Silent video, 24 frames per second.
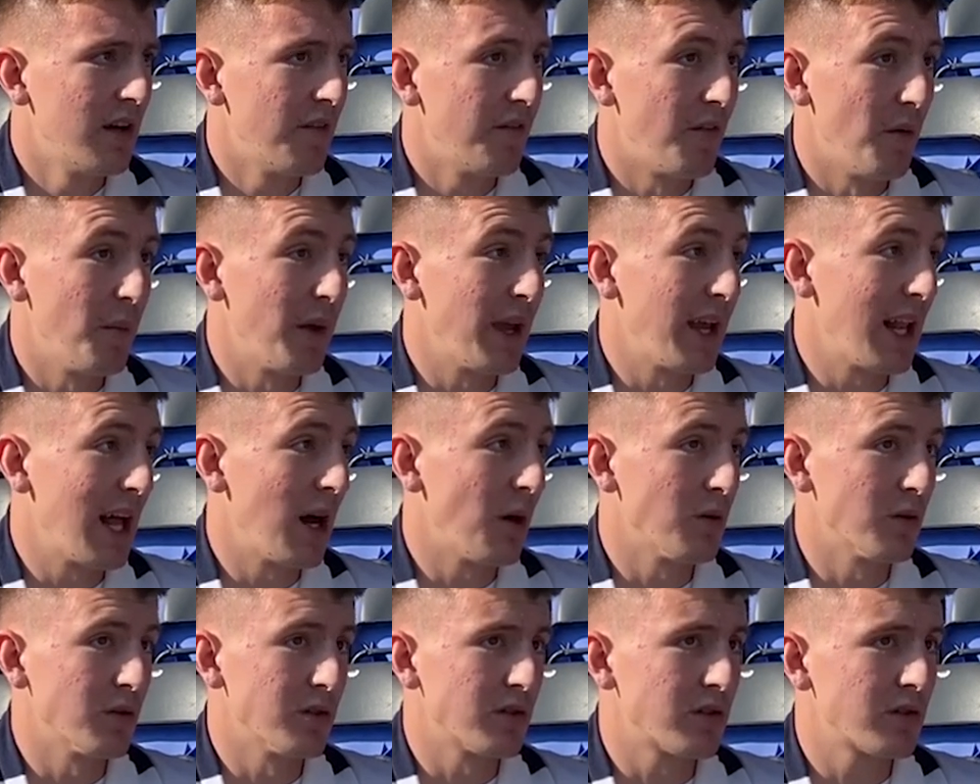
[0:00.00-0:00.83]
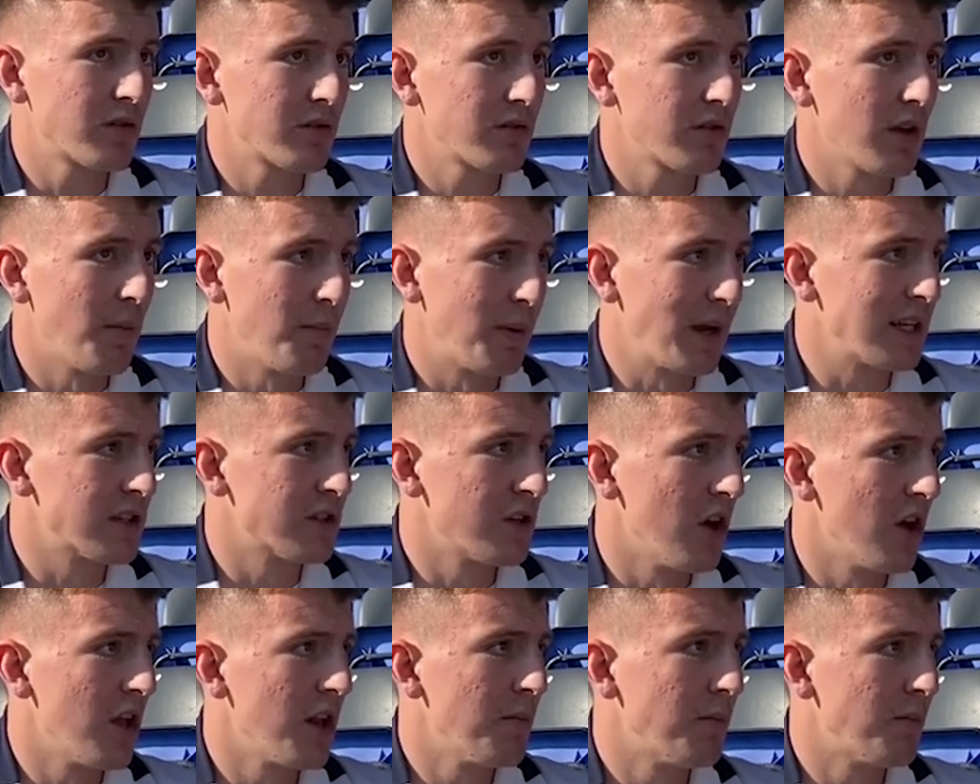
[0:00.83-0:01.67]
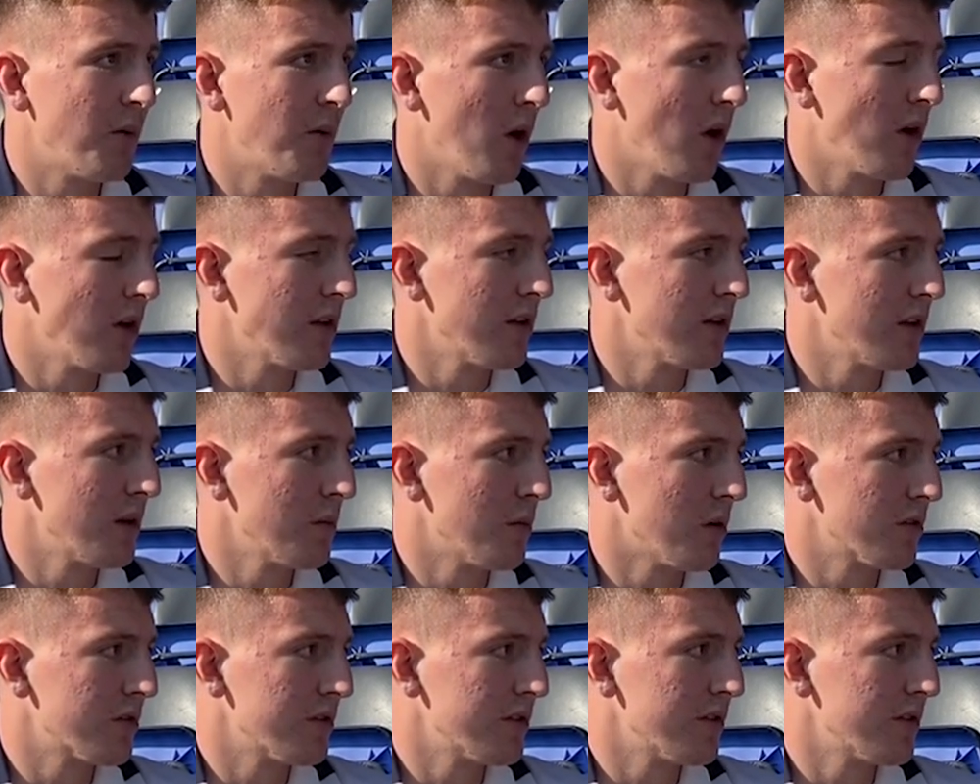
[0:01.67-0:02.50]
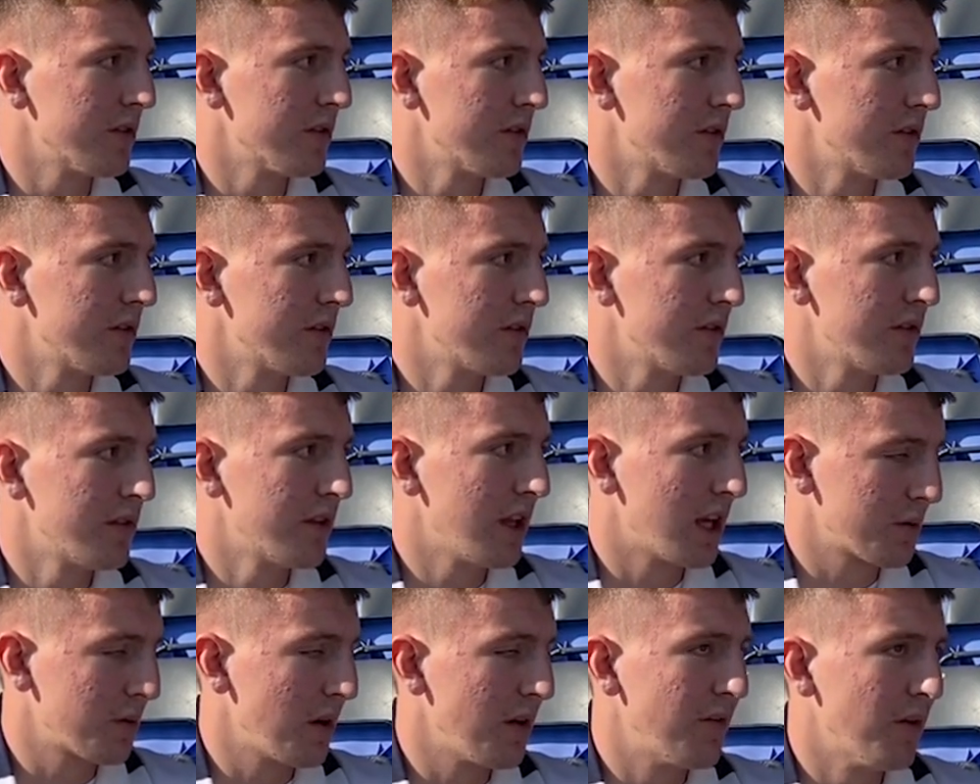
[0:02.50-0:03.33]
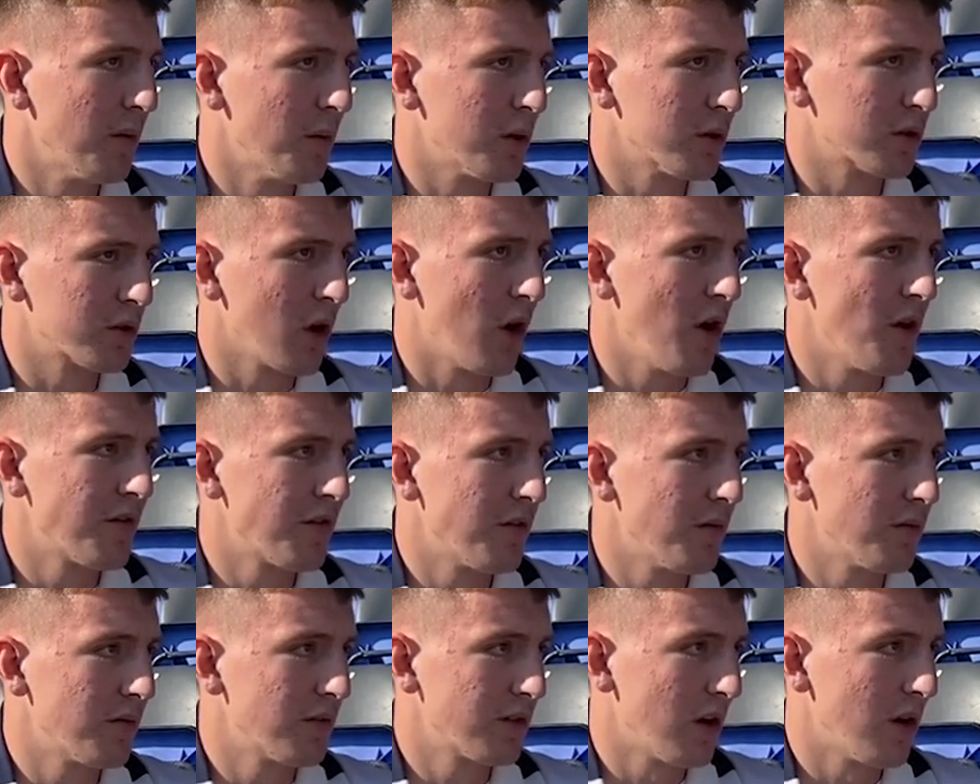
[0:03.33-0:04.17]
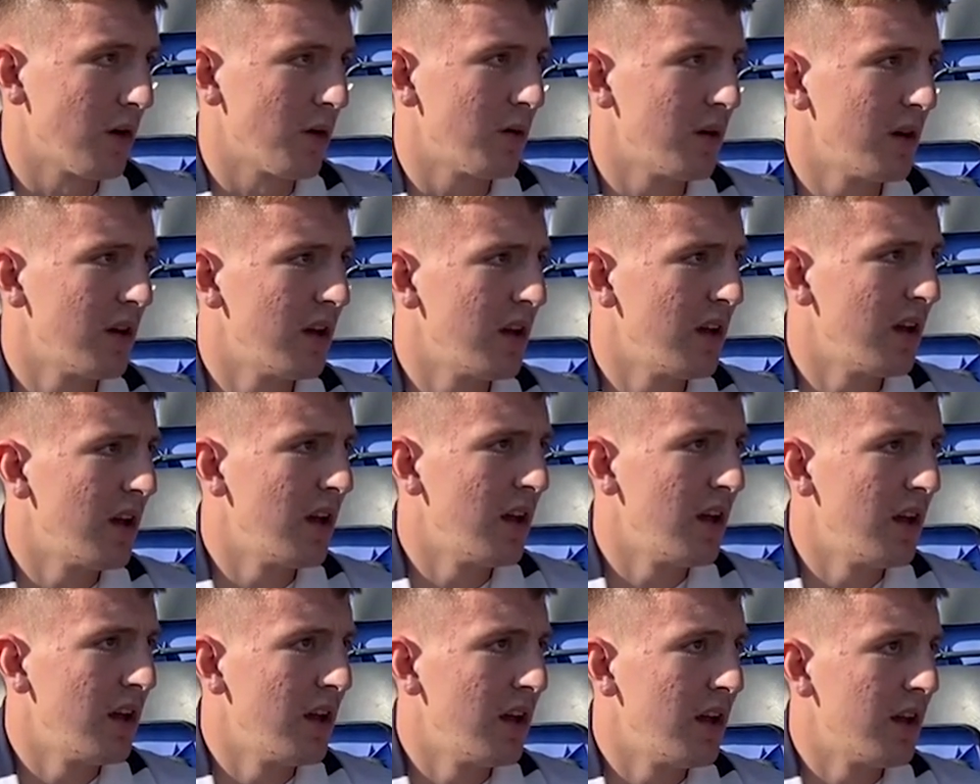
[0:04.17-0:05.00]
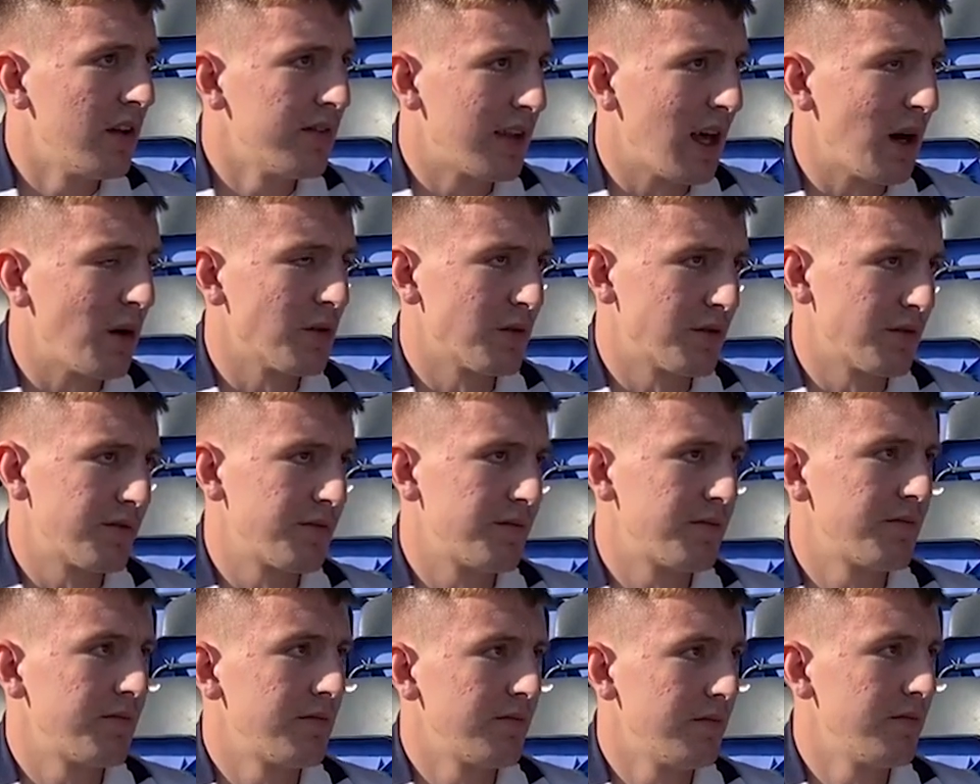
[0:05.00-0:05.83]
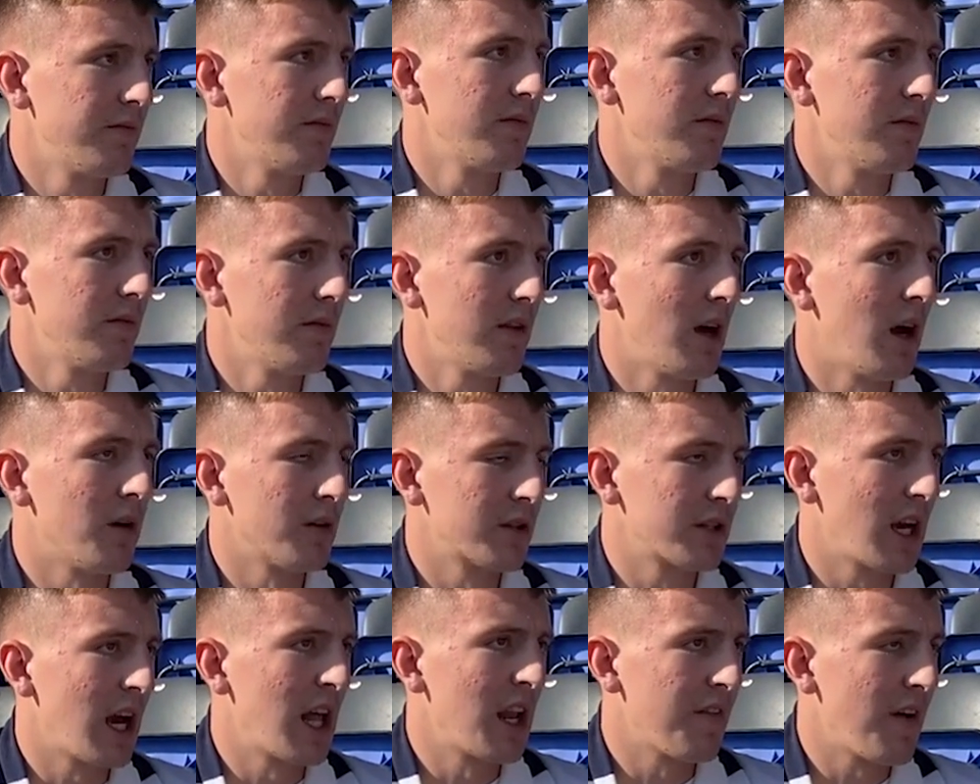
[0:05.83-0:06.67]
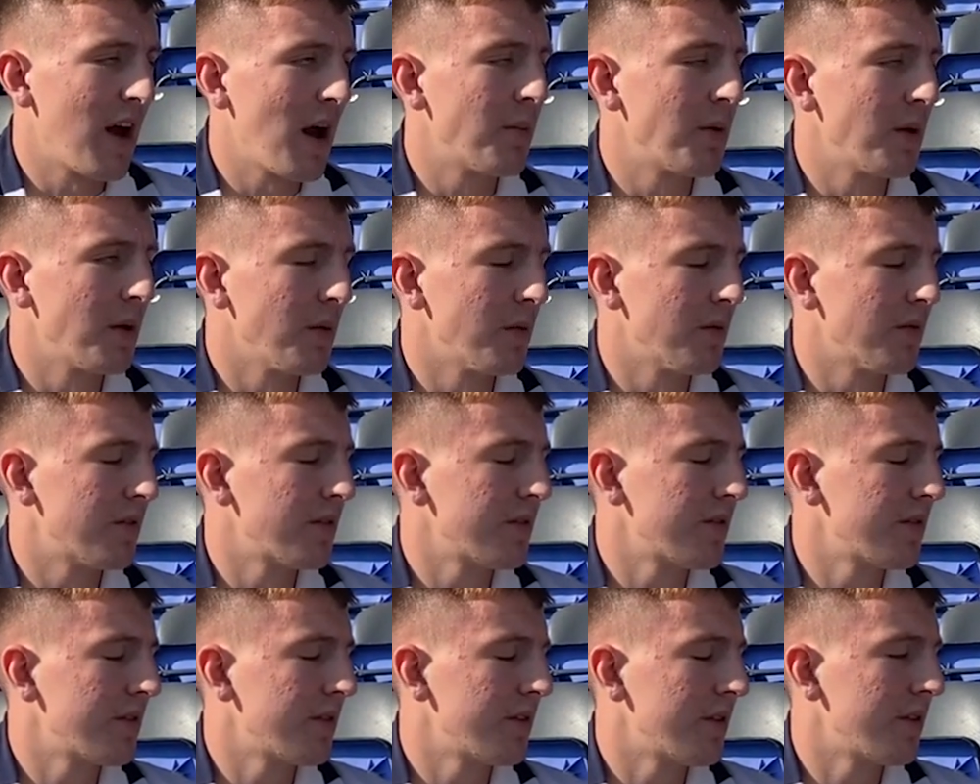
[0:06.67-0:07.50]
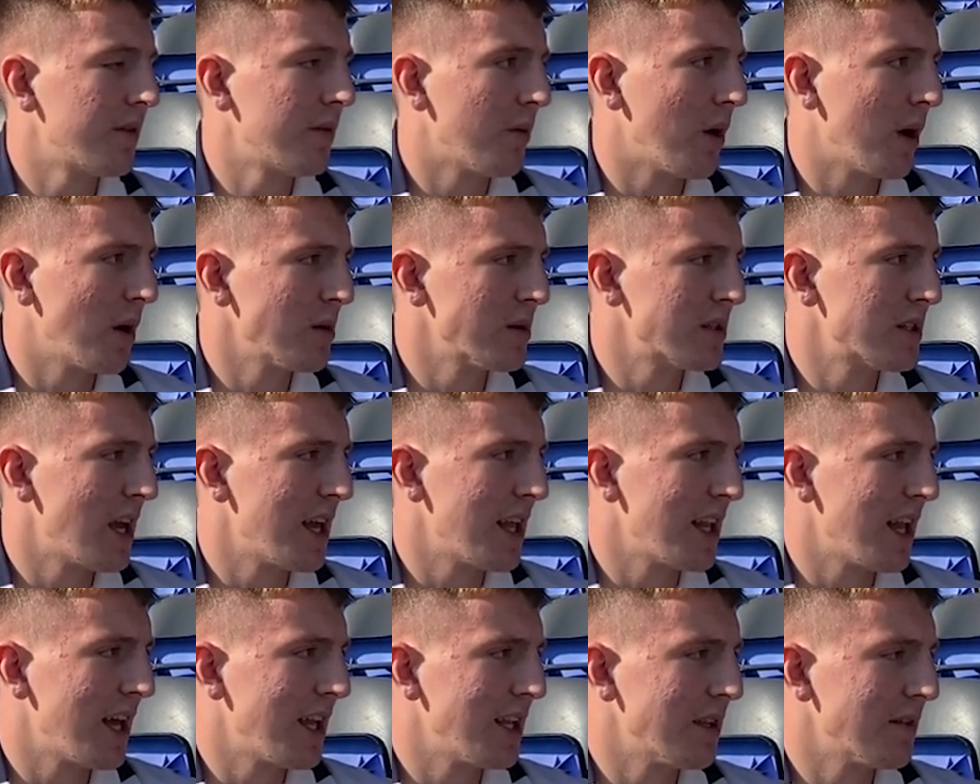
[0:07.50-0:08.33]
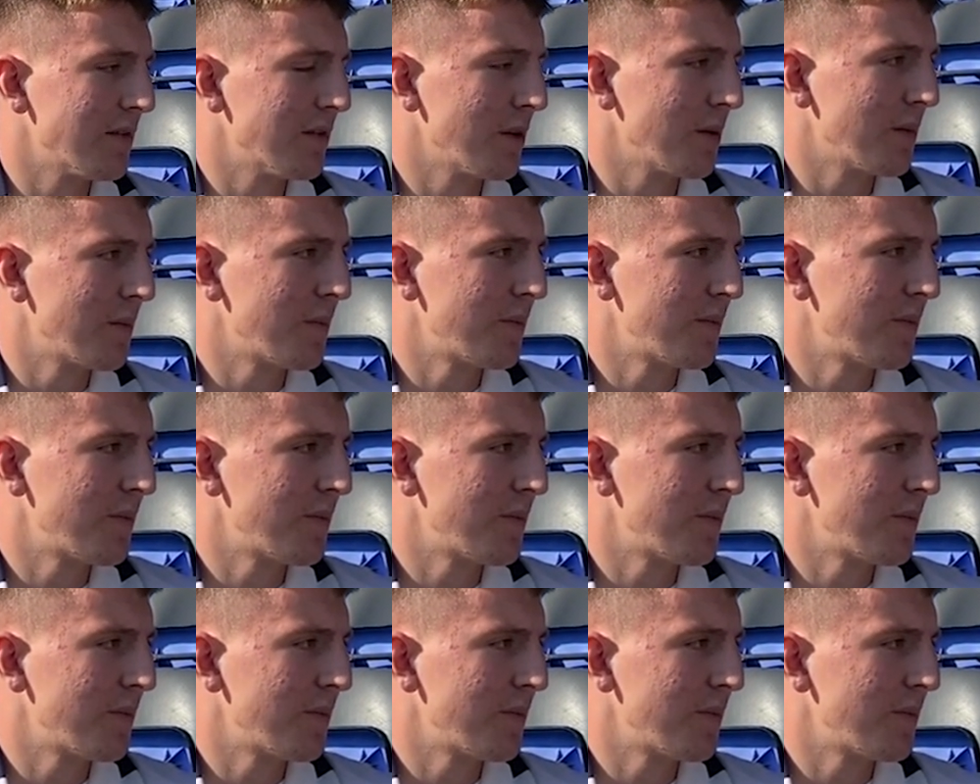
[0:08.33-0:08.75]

for me that was a big turning point. It wasn't that's where football's going from, so that was I was kind of happy with what he was saying in that interview.